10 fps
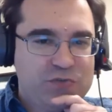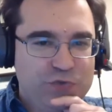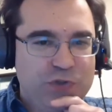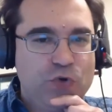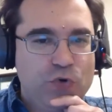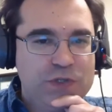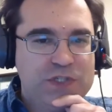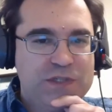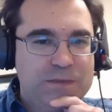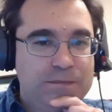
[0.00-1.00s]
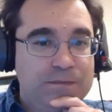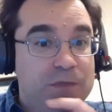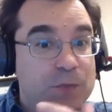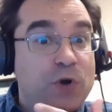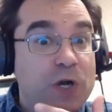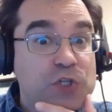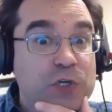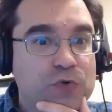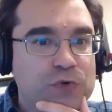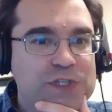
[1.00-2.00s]
for the course, the
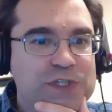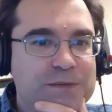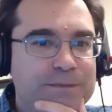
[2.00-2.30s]
project course.